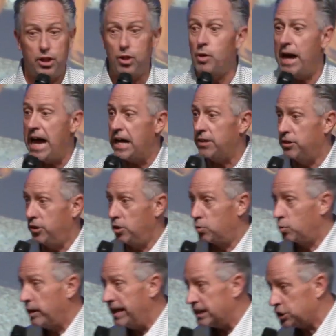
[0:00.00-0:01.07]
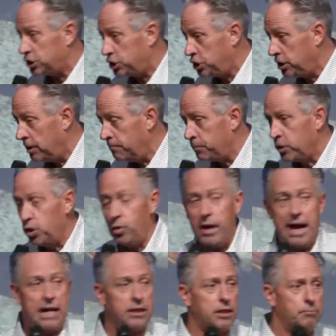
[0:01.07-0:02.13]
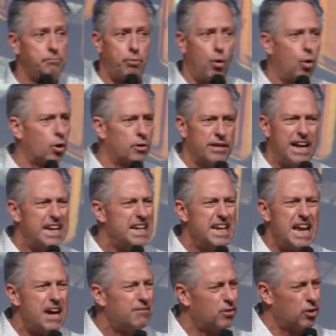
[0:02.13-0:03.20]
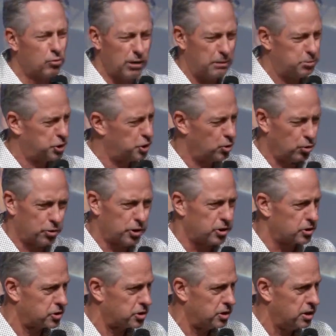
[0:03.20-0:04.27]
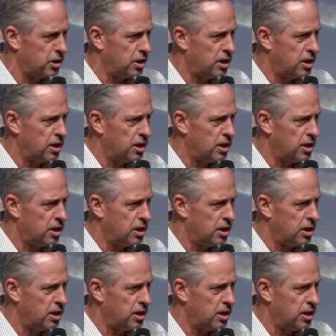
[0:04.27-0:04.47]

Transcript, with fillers: You had the rich, you had the poor. They never rubbed shoulders.